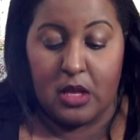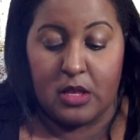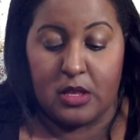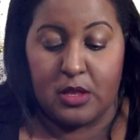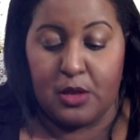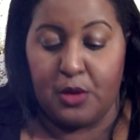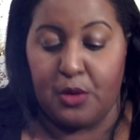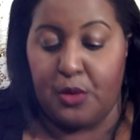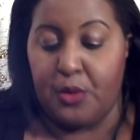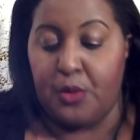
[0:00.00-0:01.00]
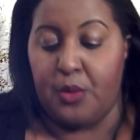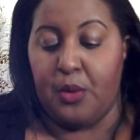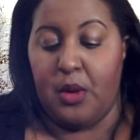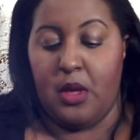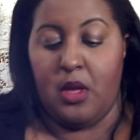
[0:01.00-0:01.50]
So,
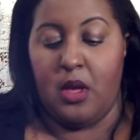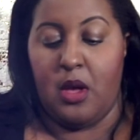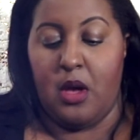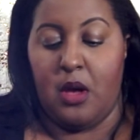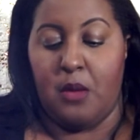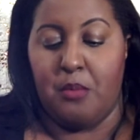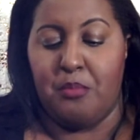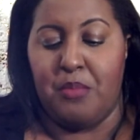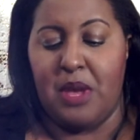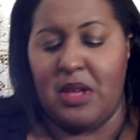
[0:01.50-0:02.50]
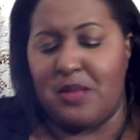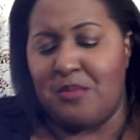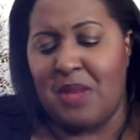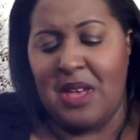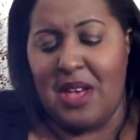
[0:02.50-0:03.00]
but
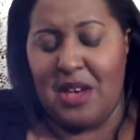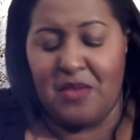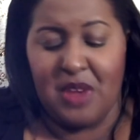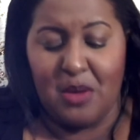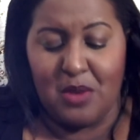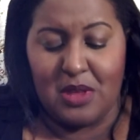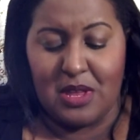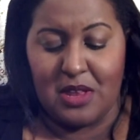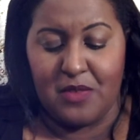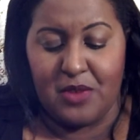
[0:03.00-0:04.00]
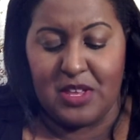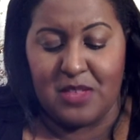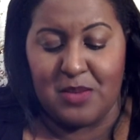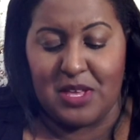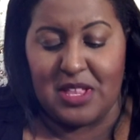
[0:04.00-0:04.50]
I figured I wouldn't need it for this
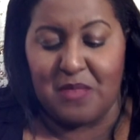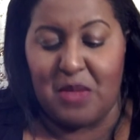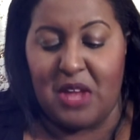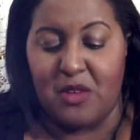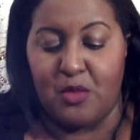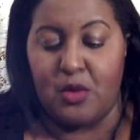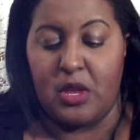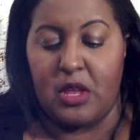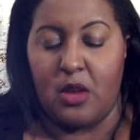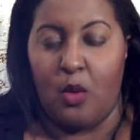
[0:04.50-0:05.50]
because I'm not doing it